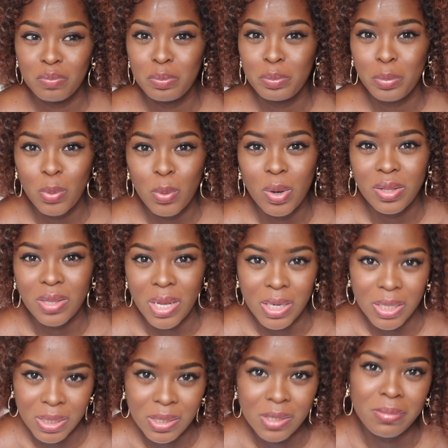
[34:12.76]
poke that
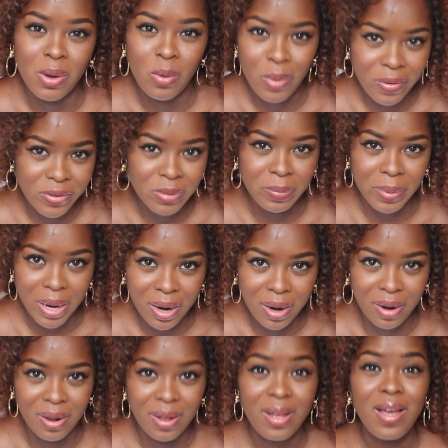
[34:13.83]
into my wife's back.
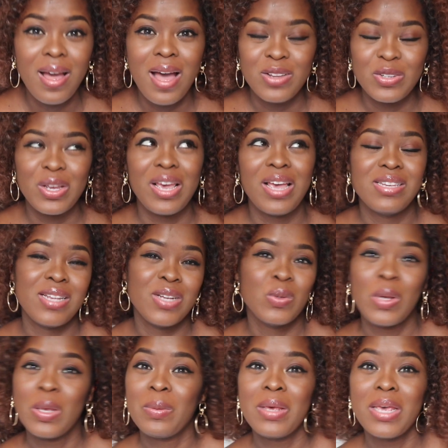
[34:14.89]
So I guess that's
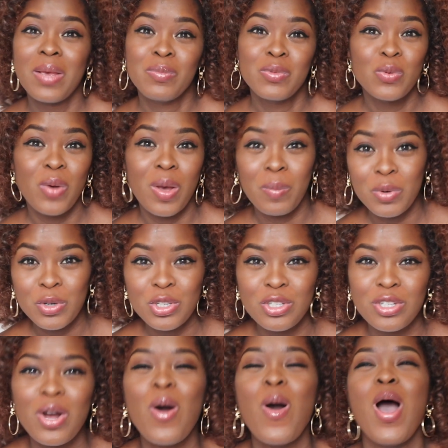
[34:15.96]
why he became so
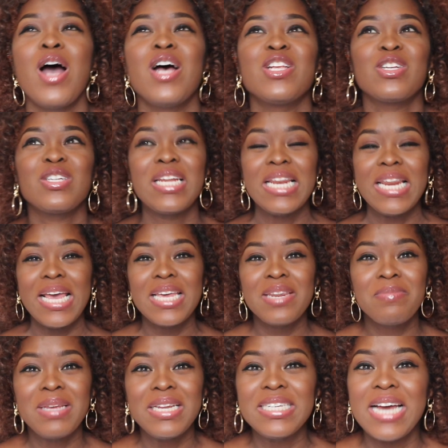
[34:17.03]
emotional. So they laid
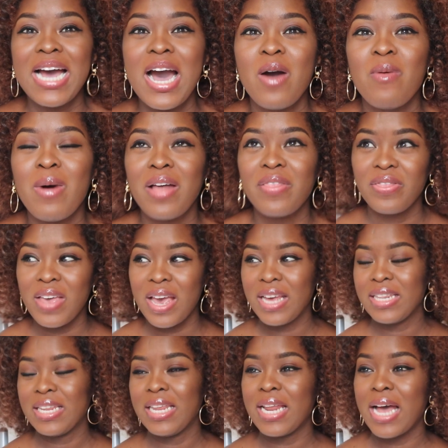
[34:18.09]
me down, and
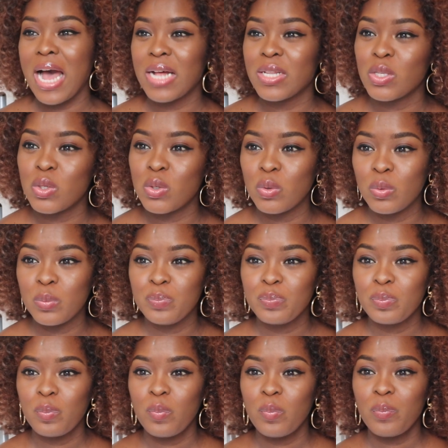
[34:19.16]
then they now had to
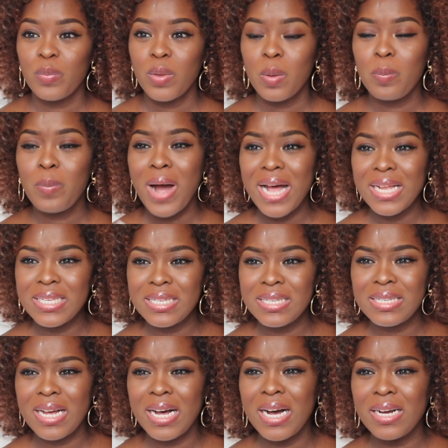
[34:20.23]

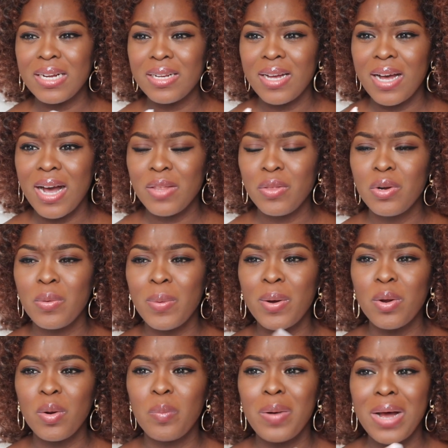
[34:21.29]
pass. I think they were
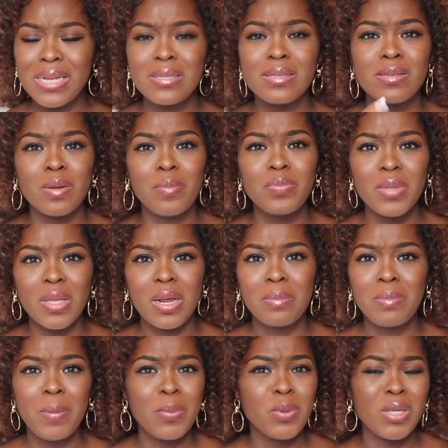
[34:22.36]
going to pass something.
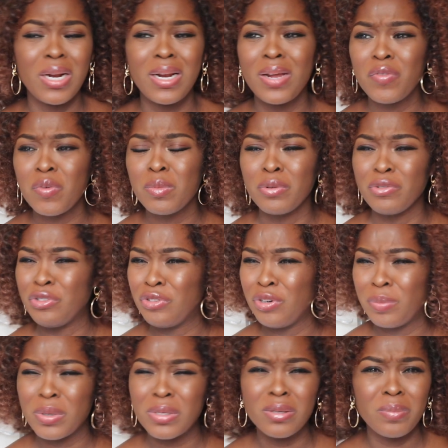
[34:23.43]
Maybe it was another form of
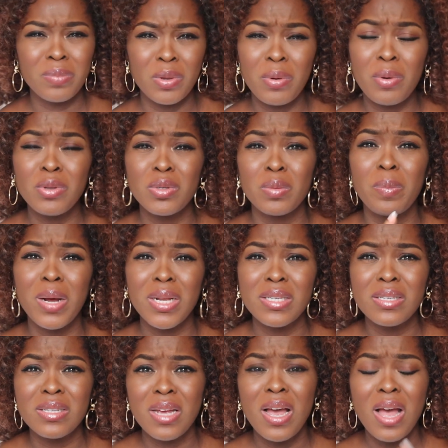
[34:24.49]
drip or something. They were going to pass.